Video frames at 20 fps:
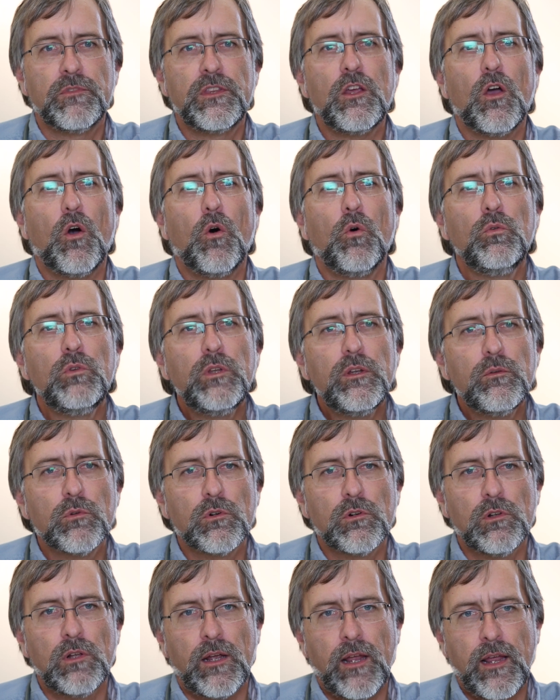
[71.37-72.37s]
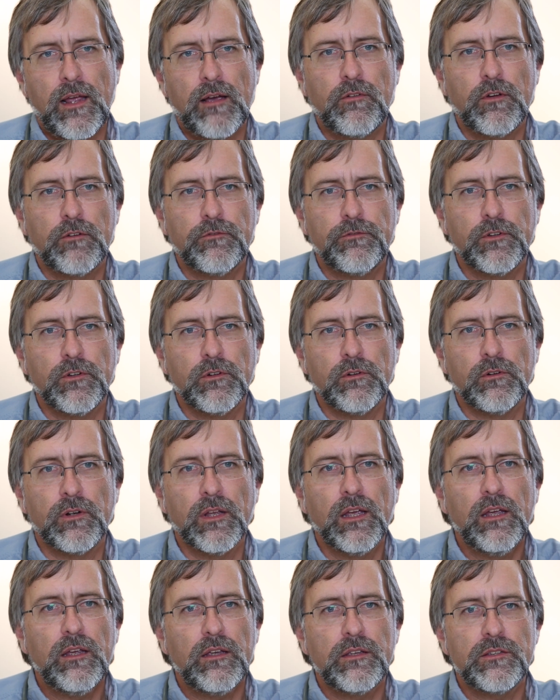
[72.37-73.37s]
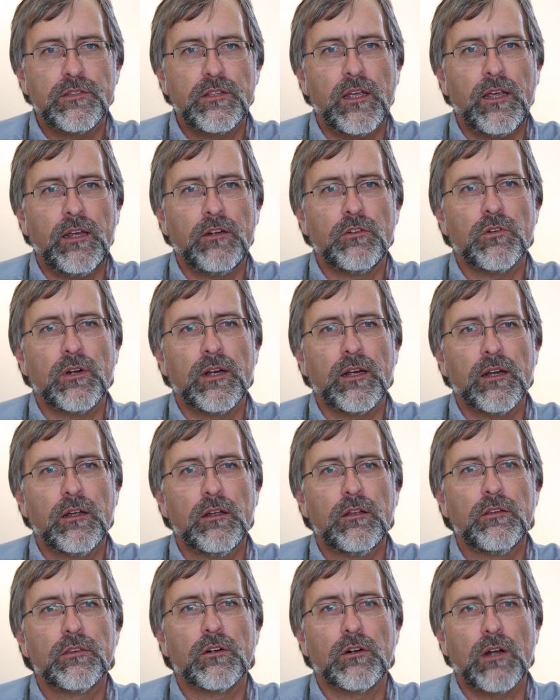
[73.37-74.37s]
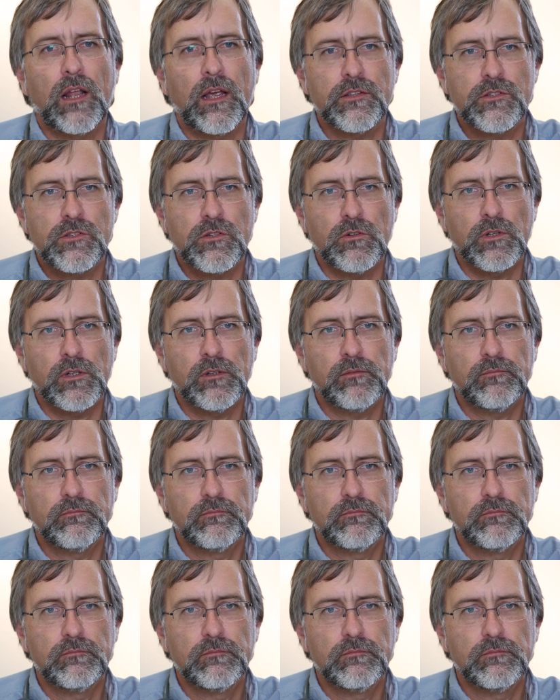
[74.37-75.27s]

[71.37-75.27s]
the only rule I have on food is they drank their last soda.